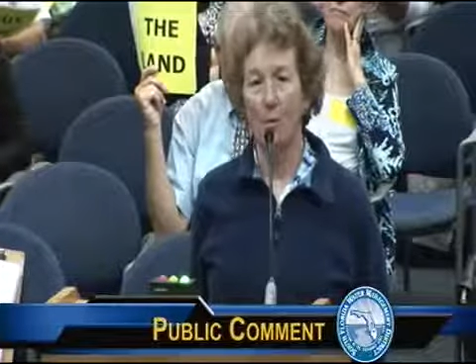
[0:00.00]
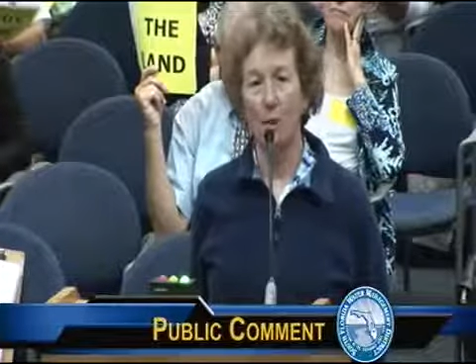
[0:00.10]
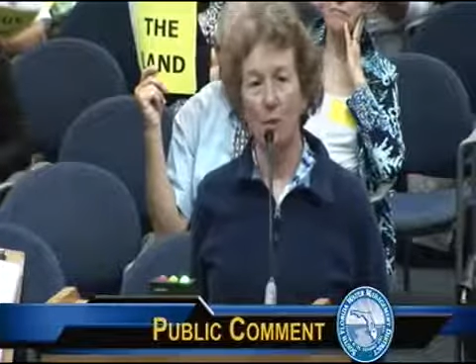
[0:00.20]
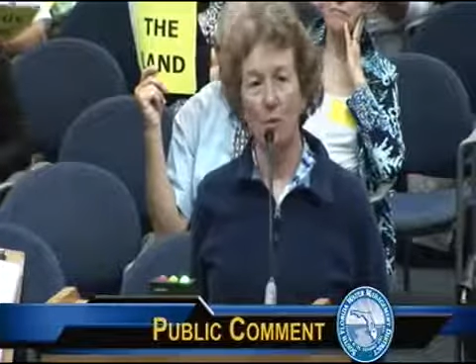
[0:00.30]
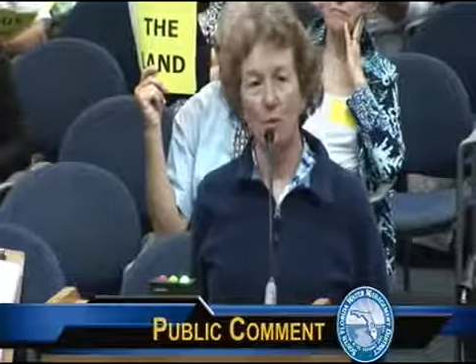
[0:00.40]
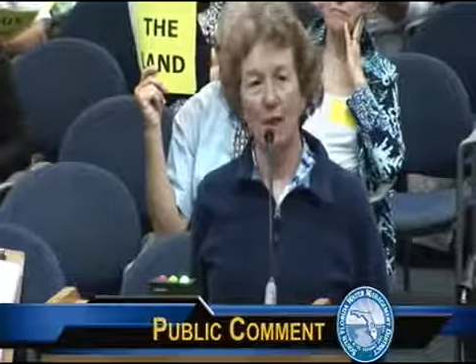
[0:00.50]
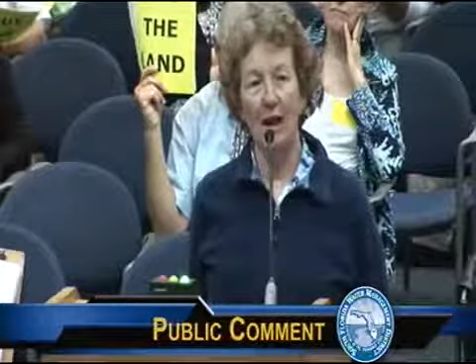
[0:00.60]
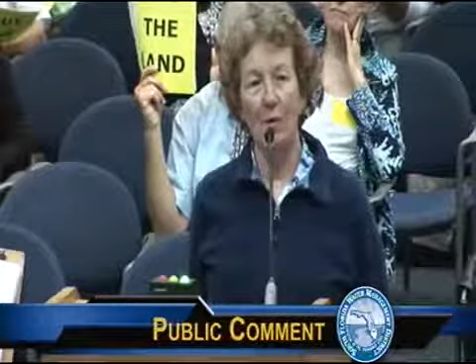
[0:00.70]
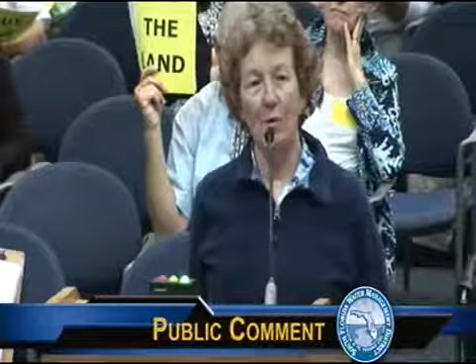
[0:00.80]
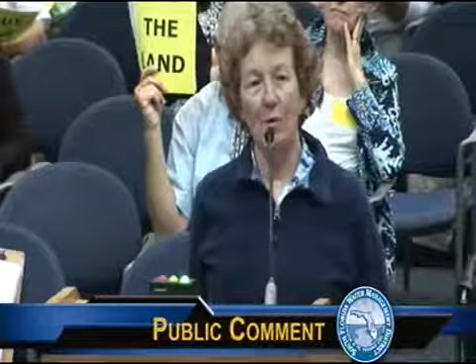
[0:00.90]
When you
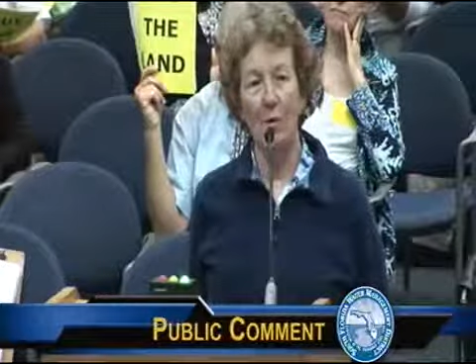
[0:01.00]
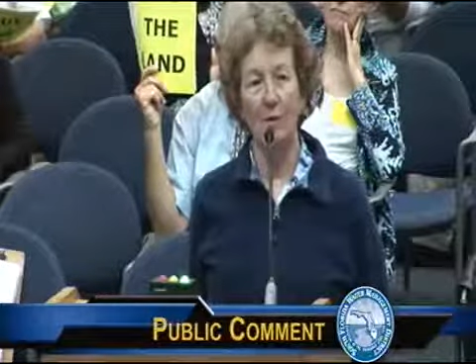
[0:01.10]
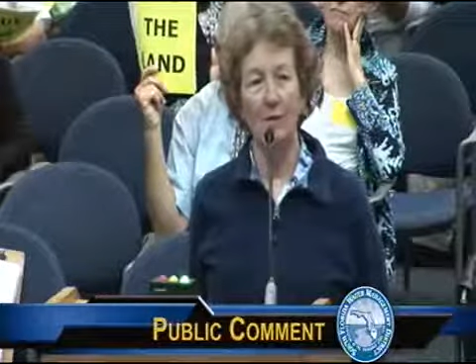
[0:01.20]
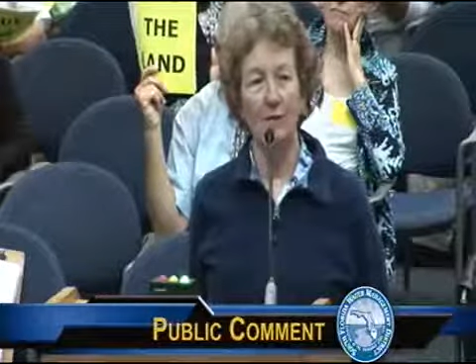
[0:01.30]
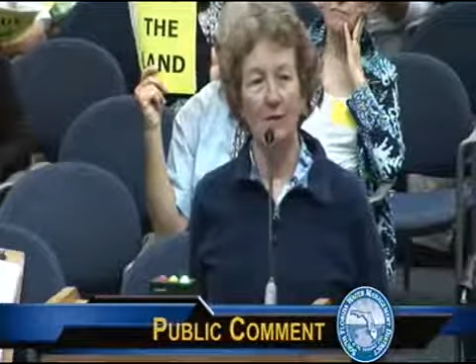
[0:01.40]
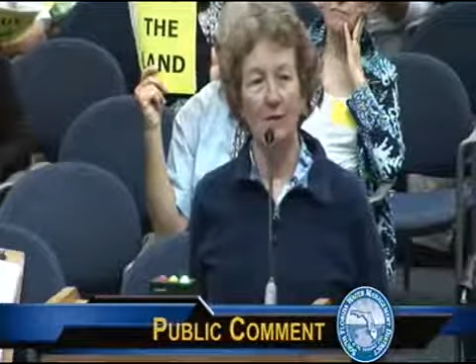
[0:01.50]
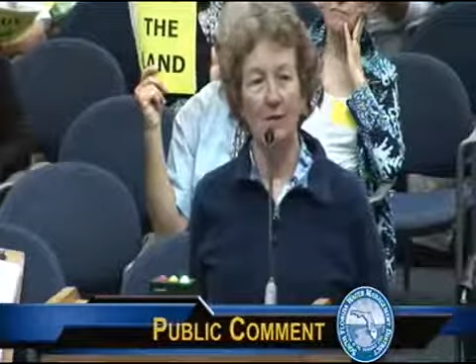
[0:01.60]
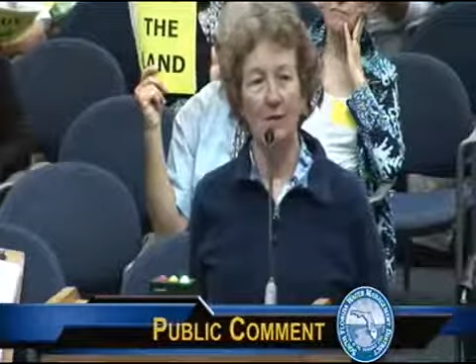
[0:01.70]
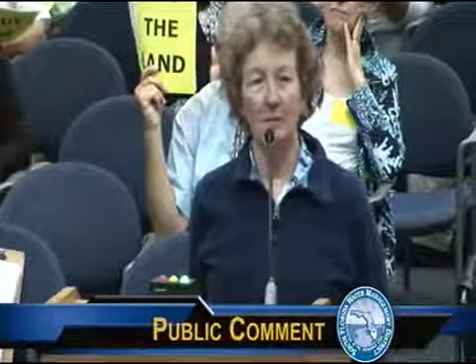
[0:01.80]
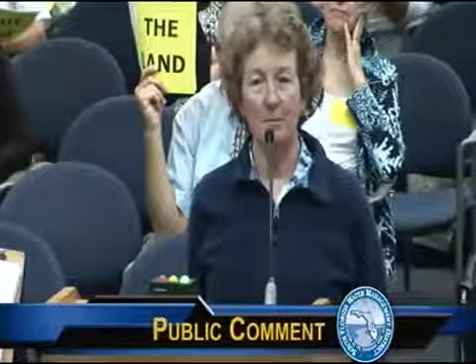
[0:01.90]
allow water to
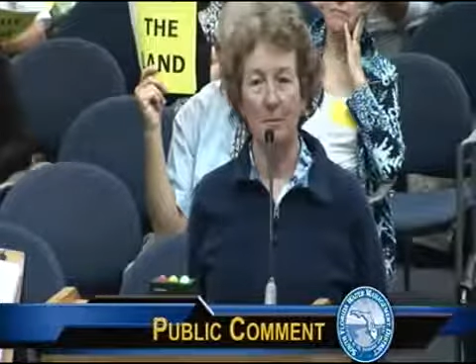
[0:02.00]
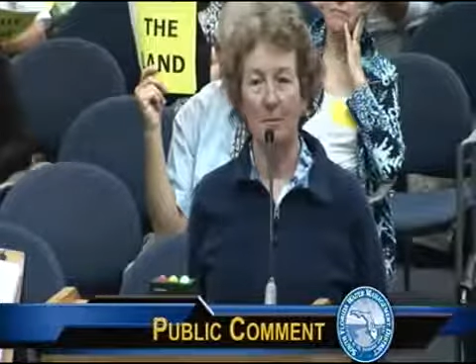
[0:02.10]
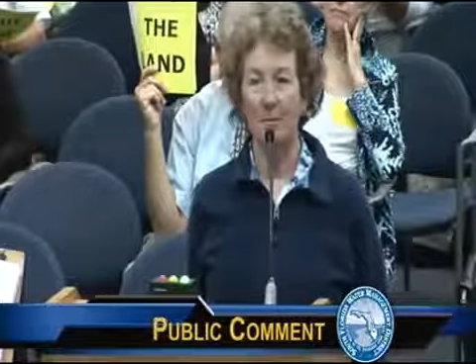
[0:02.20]
be dumped